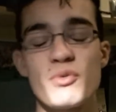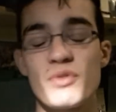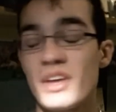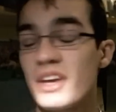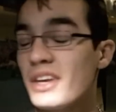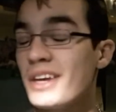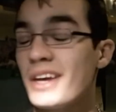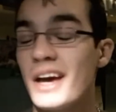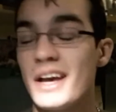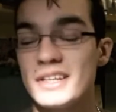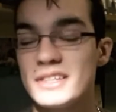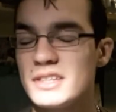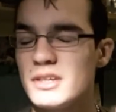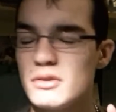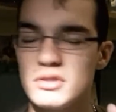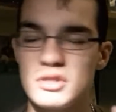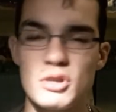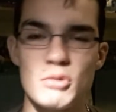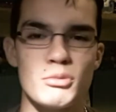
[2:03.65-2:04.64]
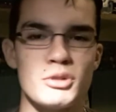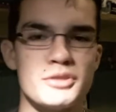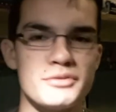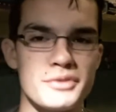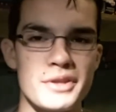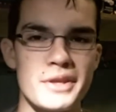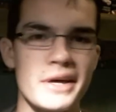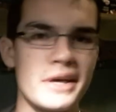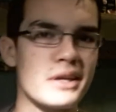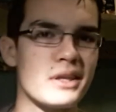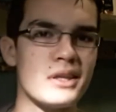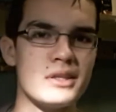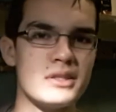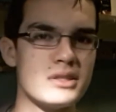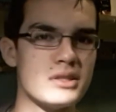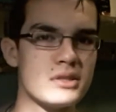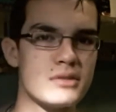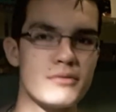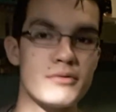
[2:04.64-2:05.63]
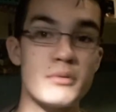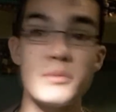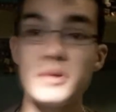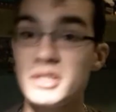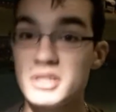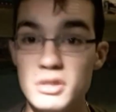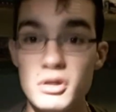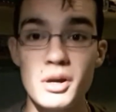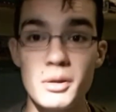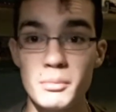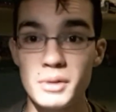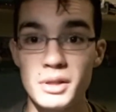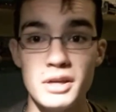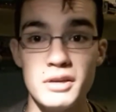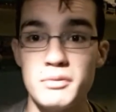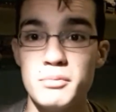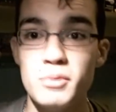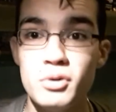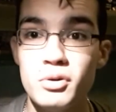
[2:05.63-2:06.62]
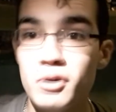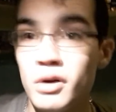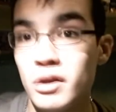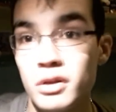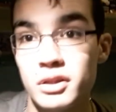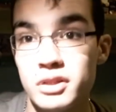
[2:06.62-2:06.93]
Thank you guys so much for that. It's for me still unbelievable.